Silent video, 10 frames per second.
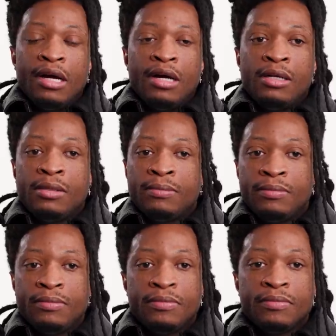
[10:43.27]

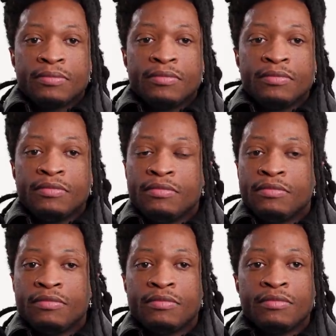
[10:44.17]
And
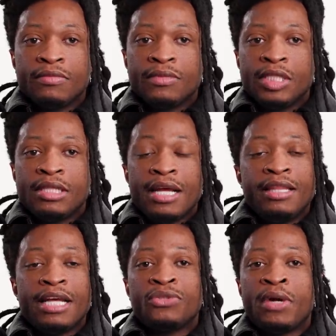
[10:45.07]

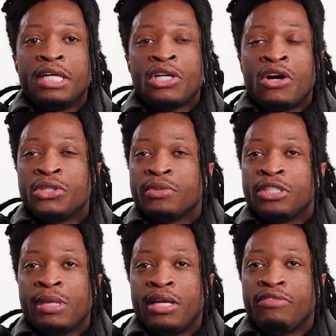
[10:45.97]
that's why it's hard to
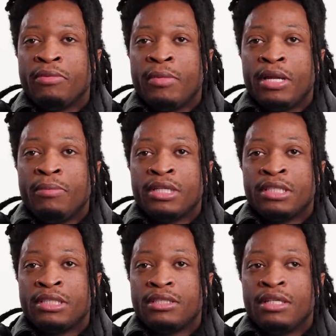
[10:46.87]
explain it for men,
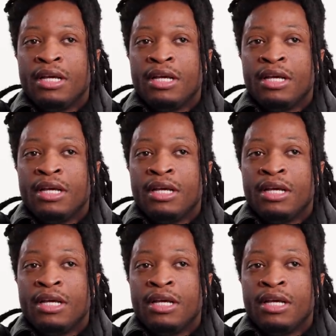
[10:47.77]
because